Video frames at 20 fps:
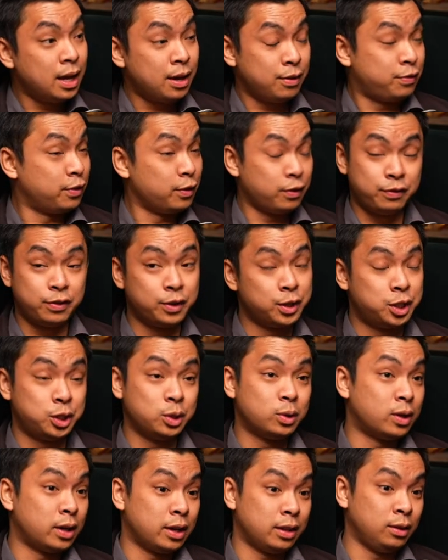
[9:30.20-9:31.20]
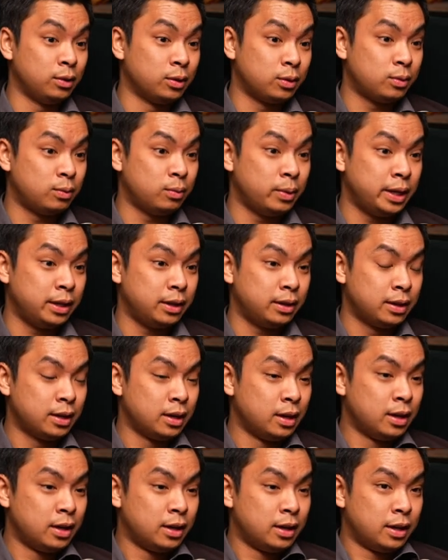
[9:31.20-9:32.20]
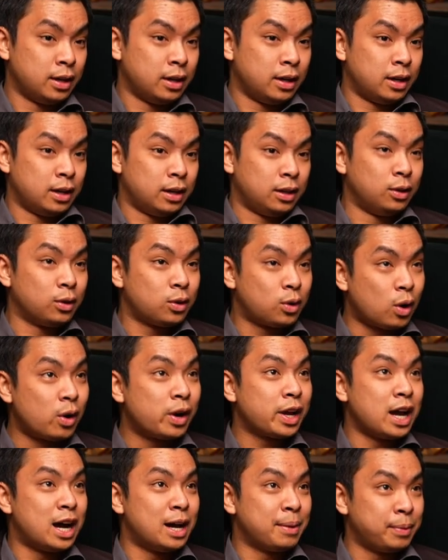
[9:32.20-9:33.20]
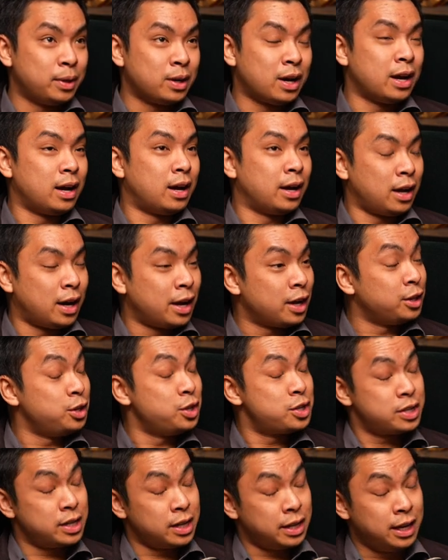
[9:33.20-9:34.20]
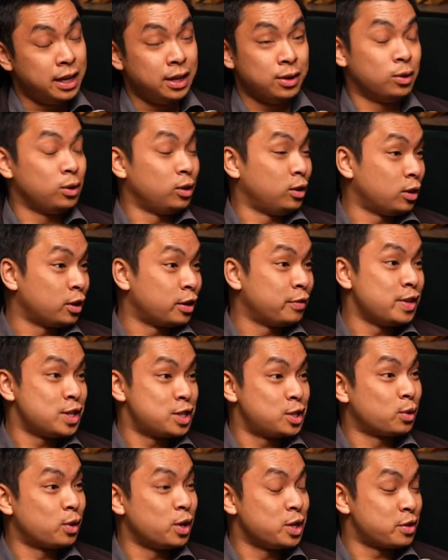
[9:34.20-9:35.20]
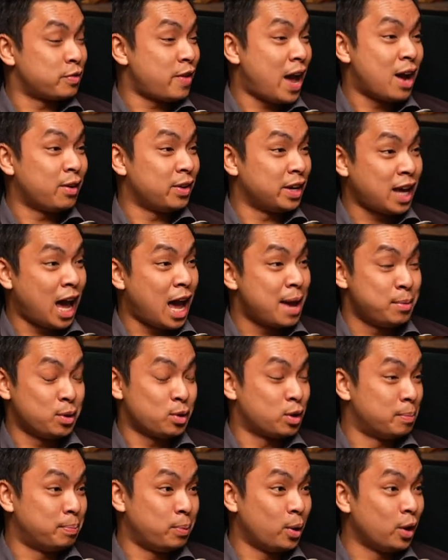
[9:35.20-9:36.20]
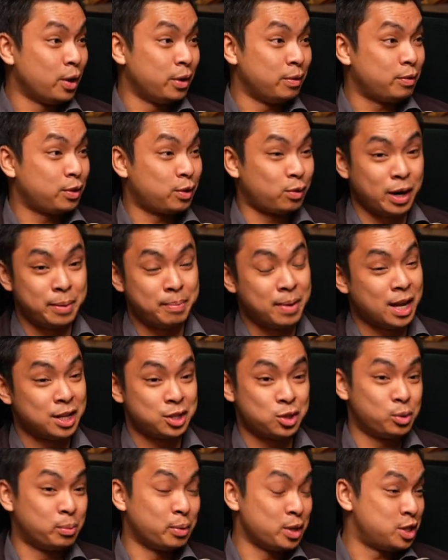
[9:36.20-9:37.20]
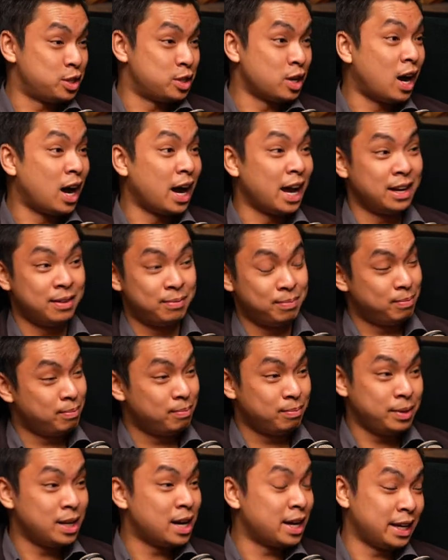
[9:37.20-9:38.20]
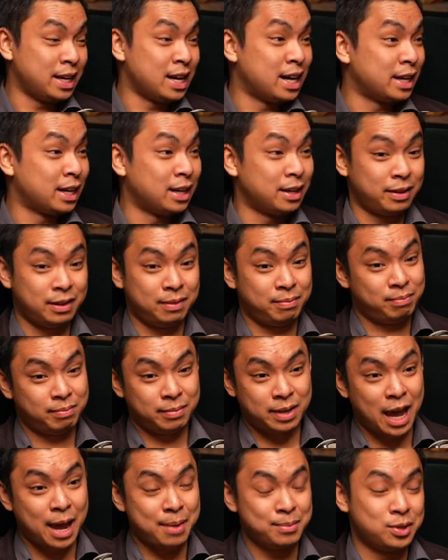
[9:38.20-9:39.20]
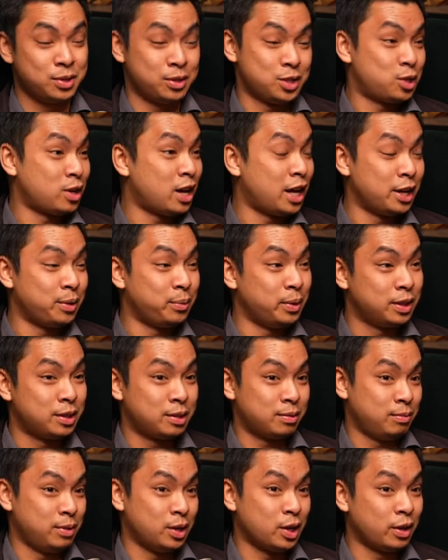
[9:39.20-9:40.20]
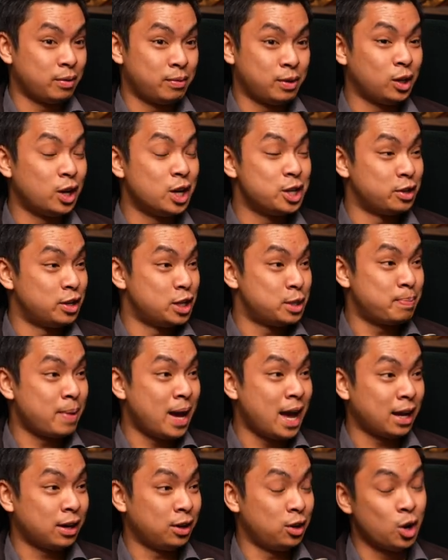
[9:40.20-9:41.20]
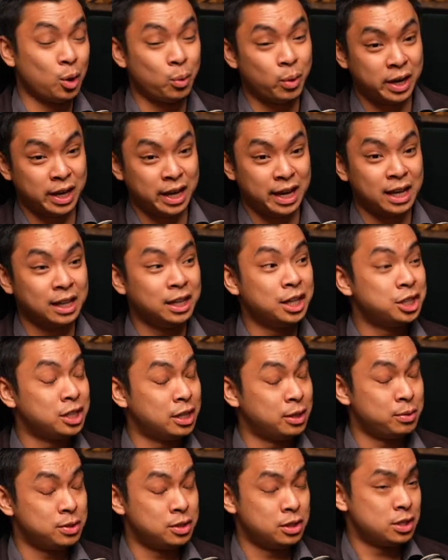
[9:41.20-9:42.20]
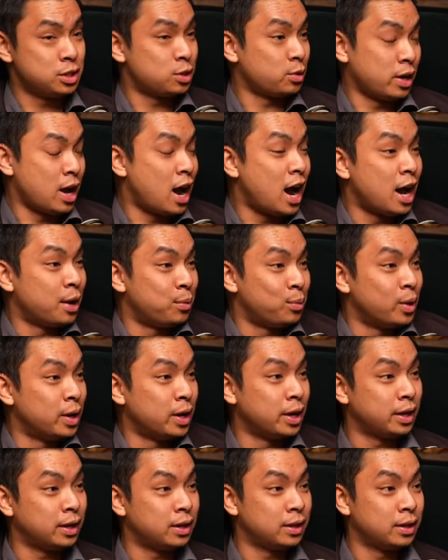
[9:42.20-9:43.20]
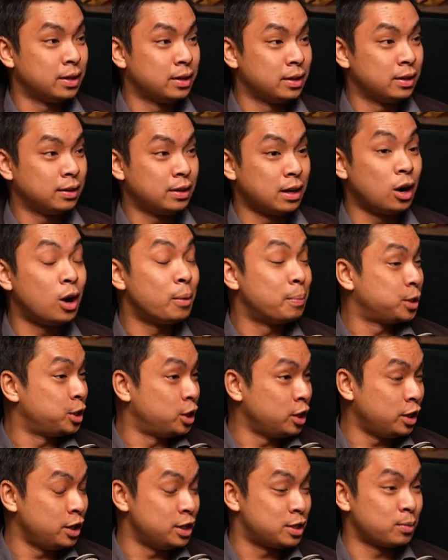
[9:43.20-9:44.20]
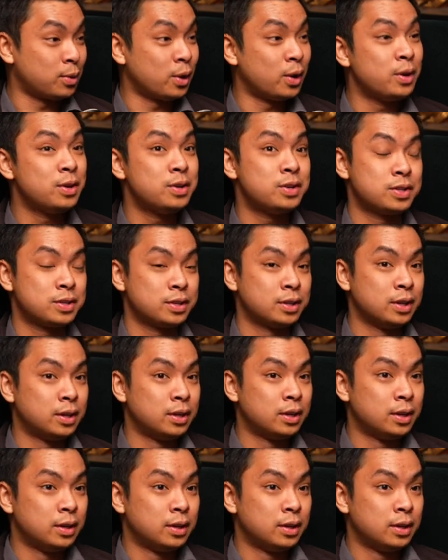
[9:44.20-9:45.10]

Yeah, for for sure. Look, we. Look, growing up, you know, I, I used to hear a lot of his stories of how he came here on a boat, three months, almost died, yada yada, came to Australia with, you know, clothes on his back, no word of English, and it was just through hard work that opportunities arose.